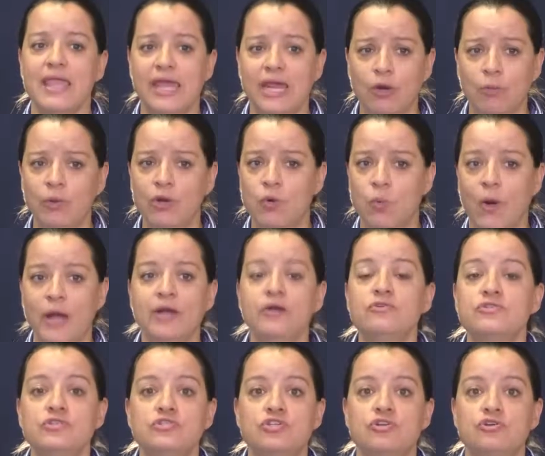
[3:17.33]
It
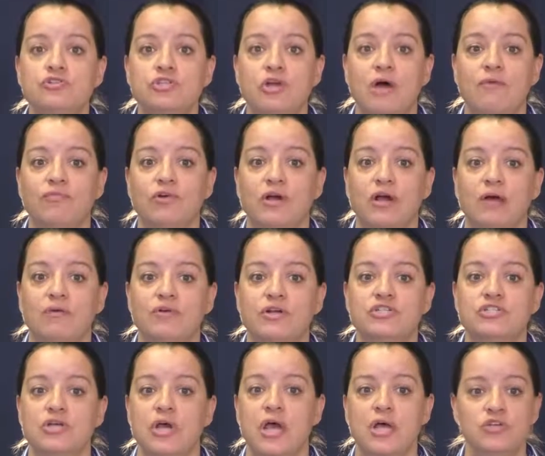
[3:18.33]
requires insurers to offer
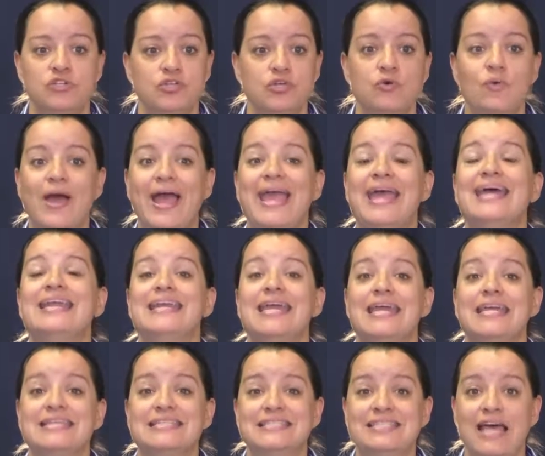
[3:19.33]
coverage to and
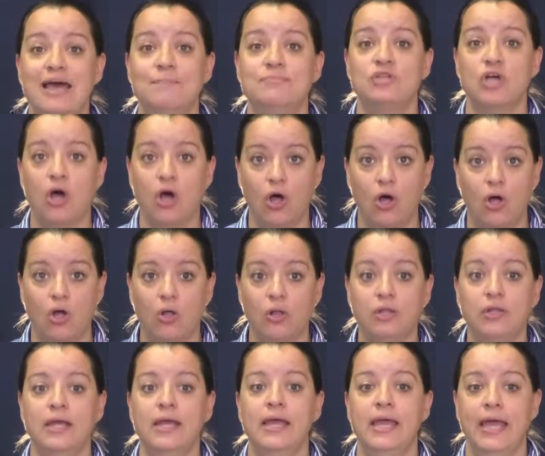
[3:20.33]
accept
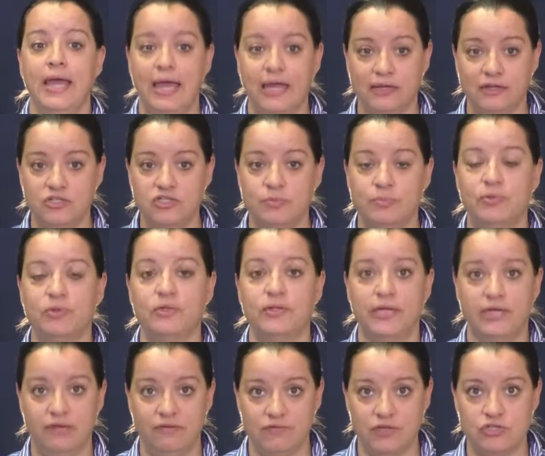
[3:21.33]
all eligible
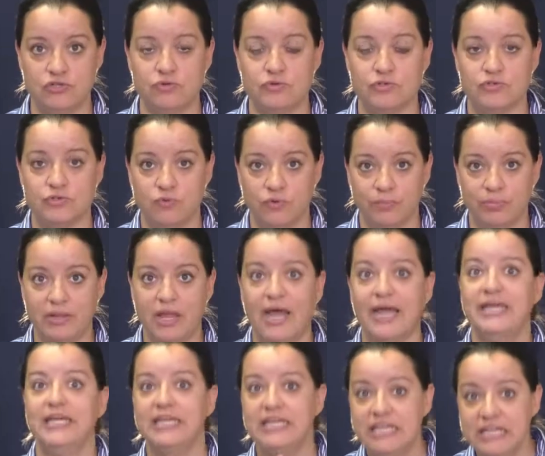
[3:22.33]
individuals who
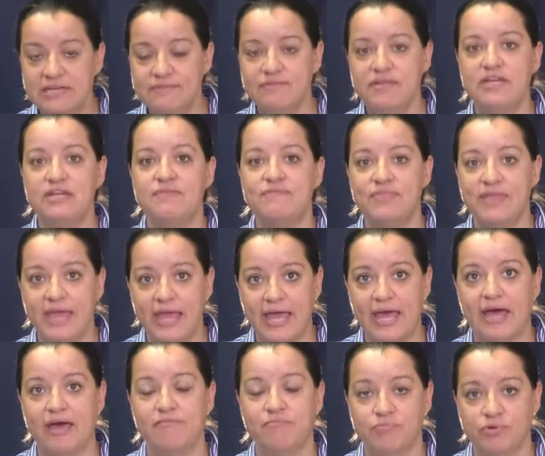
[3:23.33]
apply, even if they
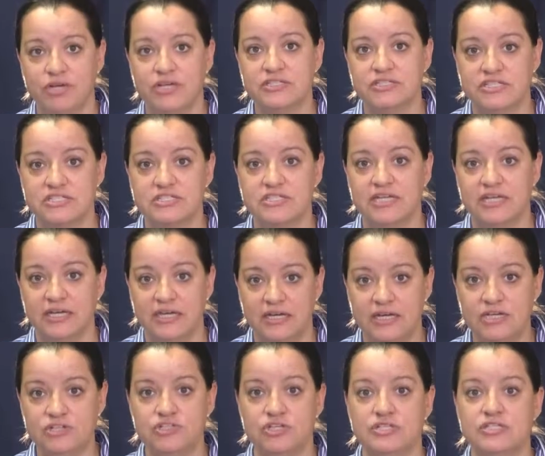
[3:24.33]
have pre-existing
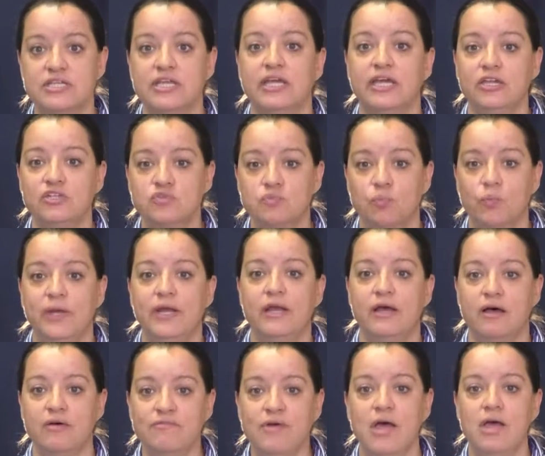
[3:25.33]
conditions. It gets rid
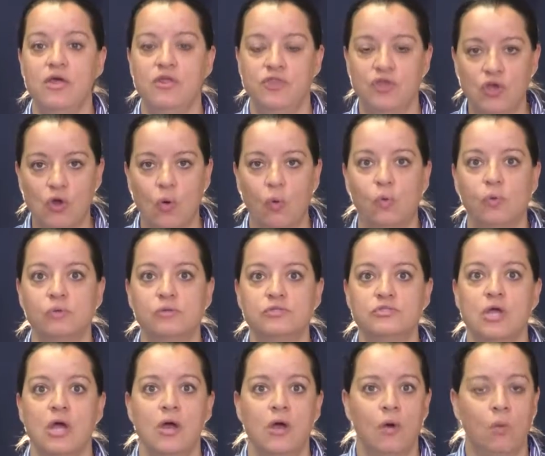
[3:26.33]
of the
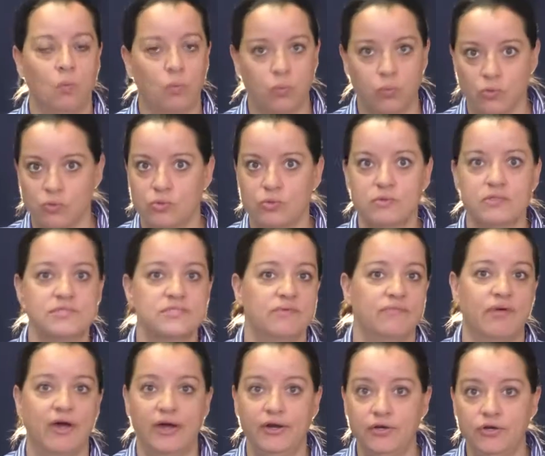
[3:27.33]
old rules
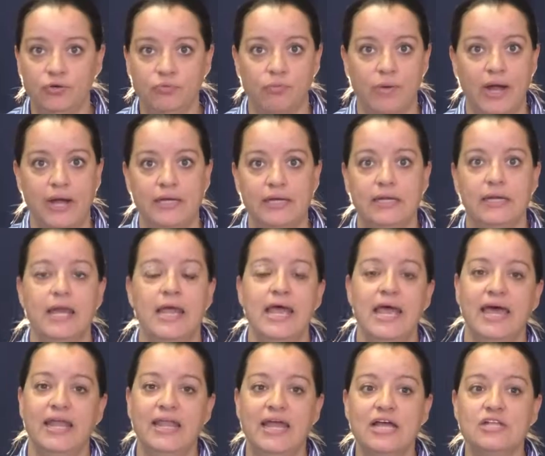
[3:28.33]
of underwriting,
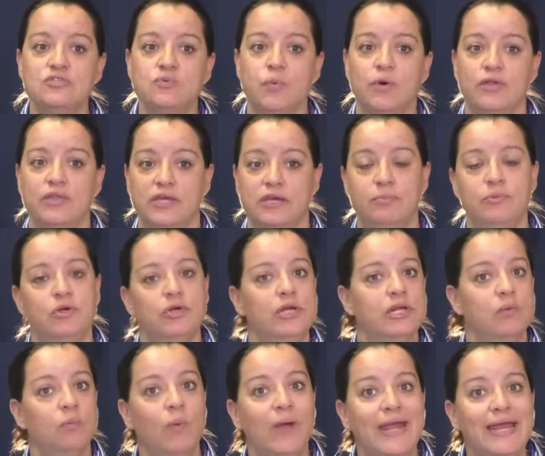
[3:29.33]
and that's where the
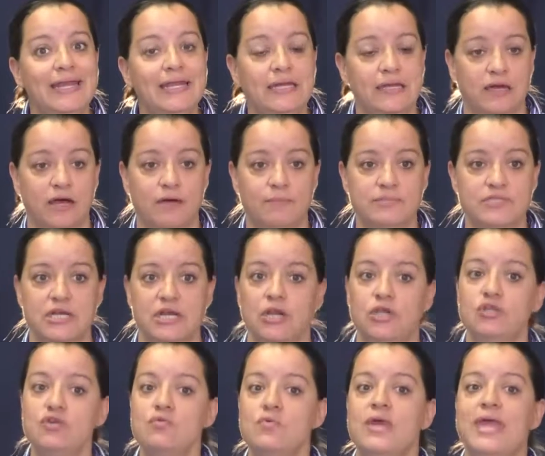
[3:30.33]
community rating comes in.
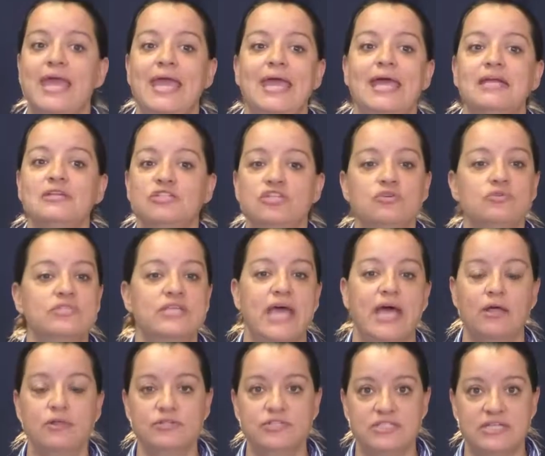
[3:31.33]
You can't use
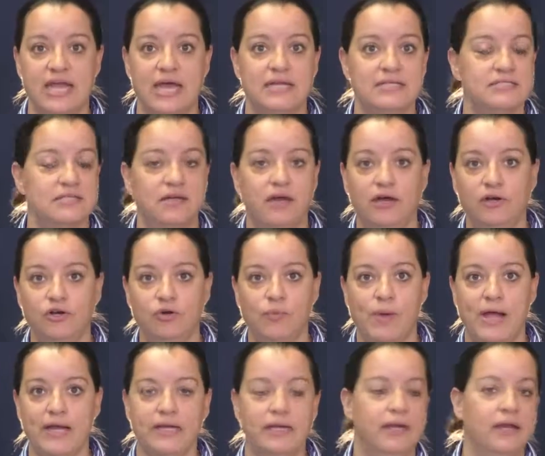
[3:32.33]
health status in
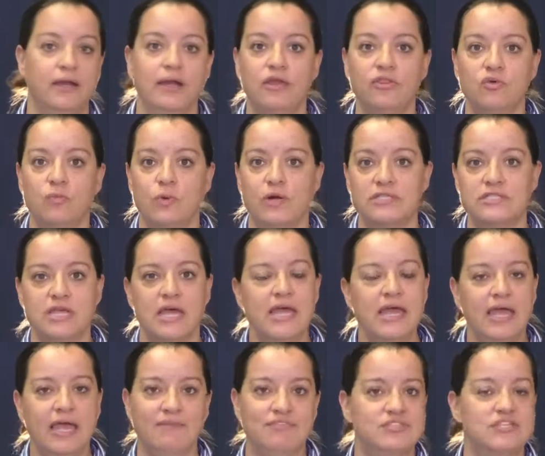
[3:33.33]
underwriting. In other words,
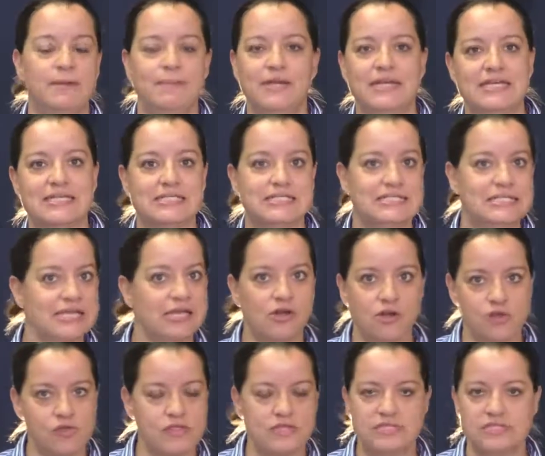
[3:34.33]
if somebody is
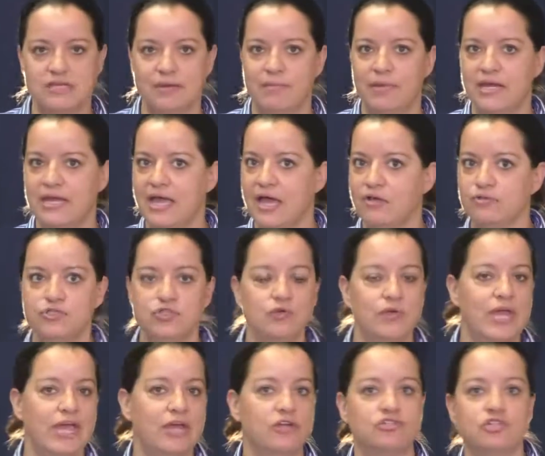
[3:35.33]
sicker than somebody else, you
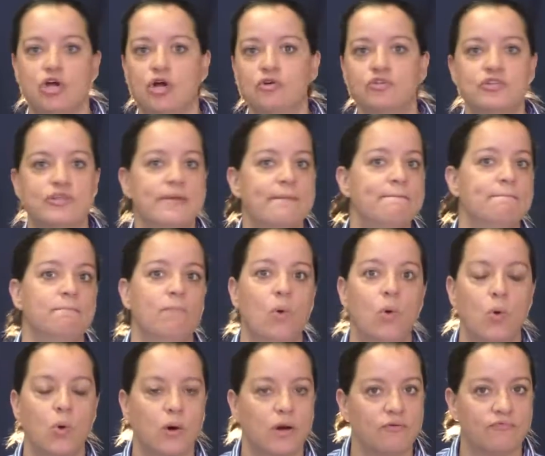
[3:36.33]
can't charge them
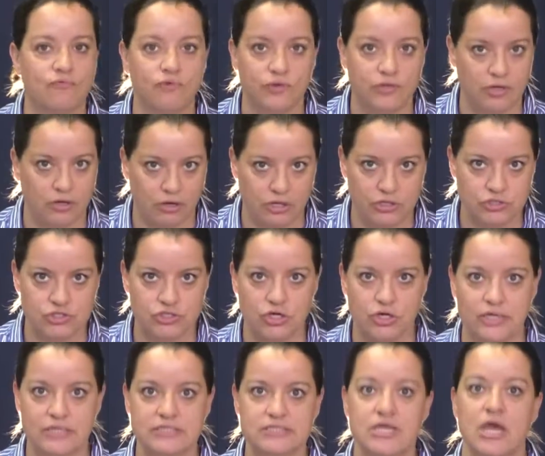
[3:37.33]
more for their
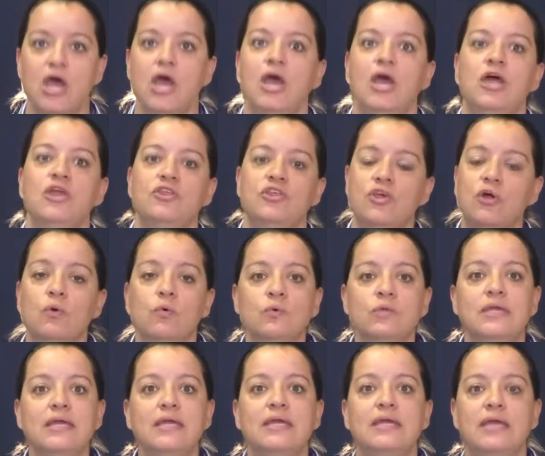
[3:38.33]
insurance. The
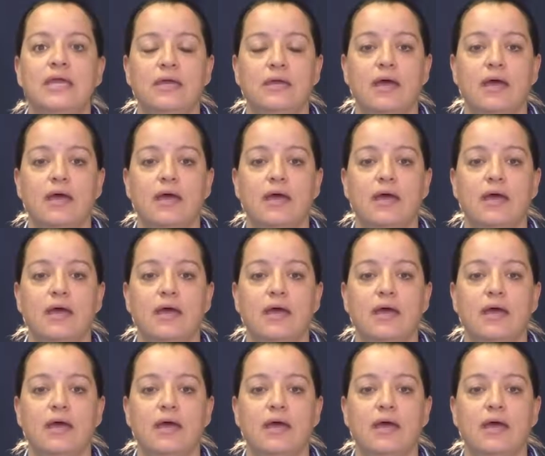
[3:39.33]
only